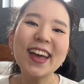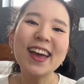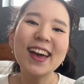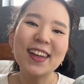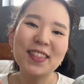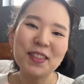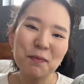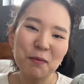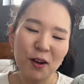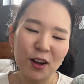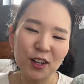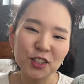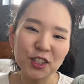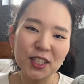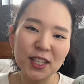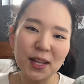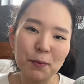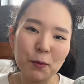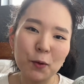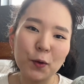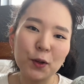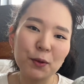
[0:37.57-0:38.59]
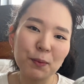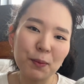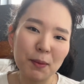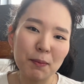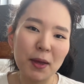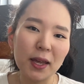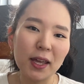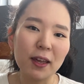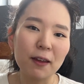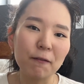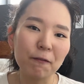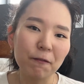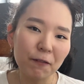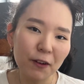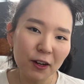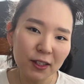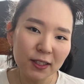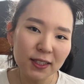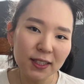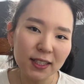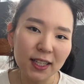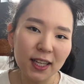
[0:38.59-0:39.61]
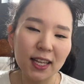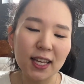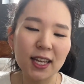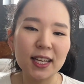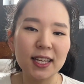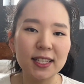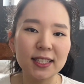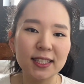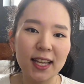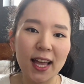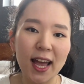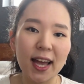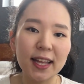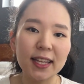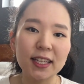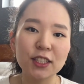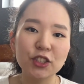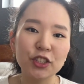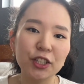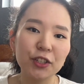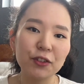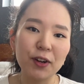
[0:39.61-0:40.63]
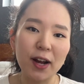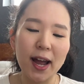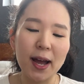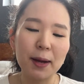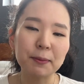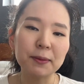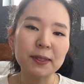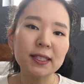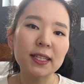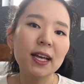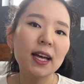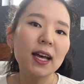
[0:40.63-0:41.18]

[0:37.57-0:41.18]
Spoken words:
And the project I'm going to be making first is Hannah G Grams,